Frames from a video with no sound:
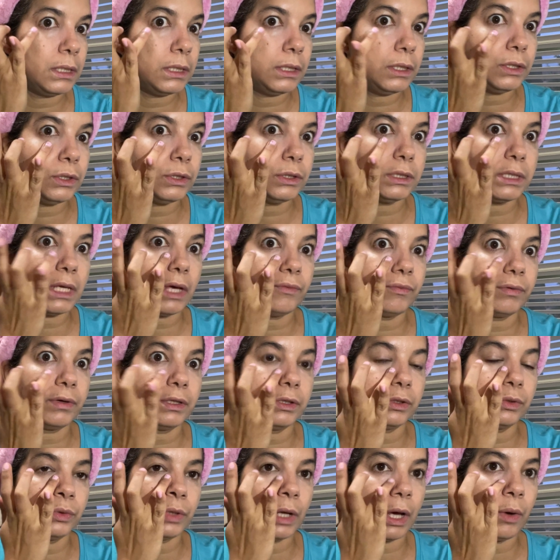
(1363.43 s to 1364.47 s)
You definitely
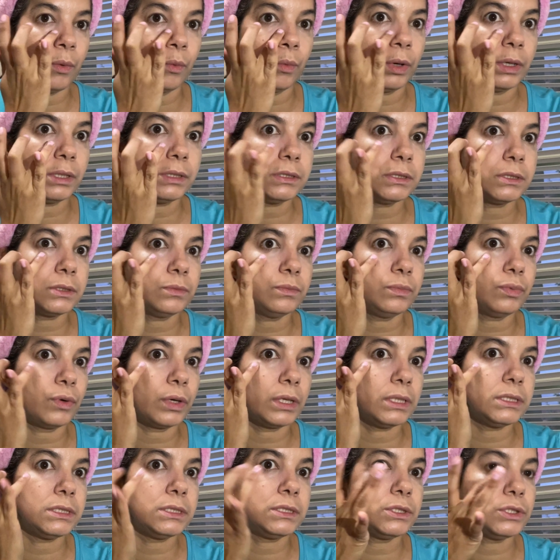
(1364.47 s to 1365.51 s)
do not want to
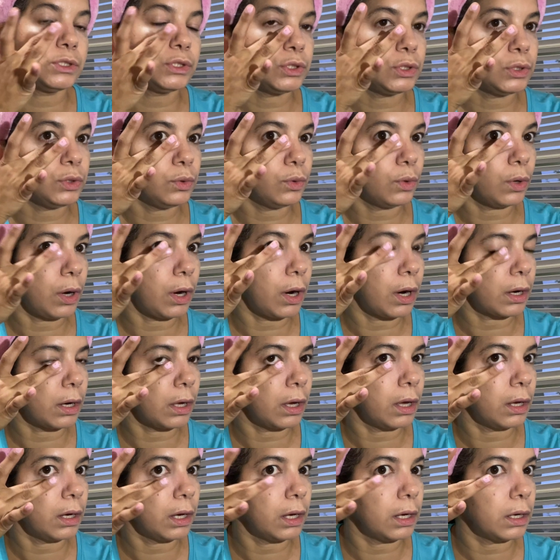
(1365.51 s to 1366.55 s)
press too hard
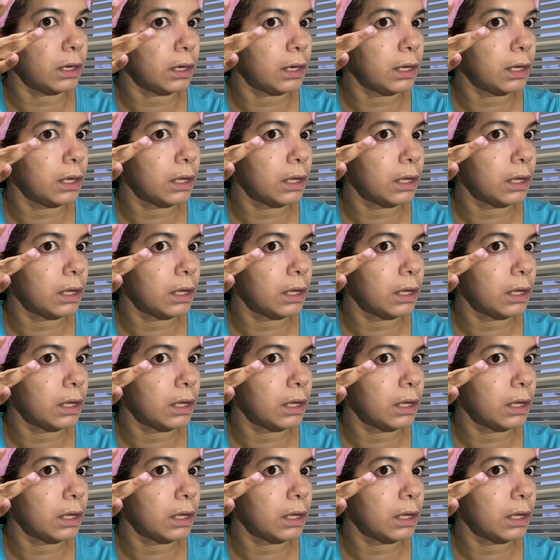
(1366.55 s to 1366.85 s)
on it,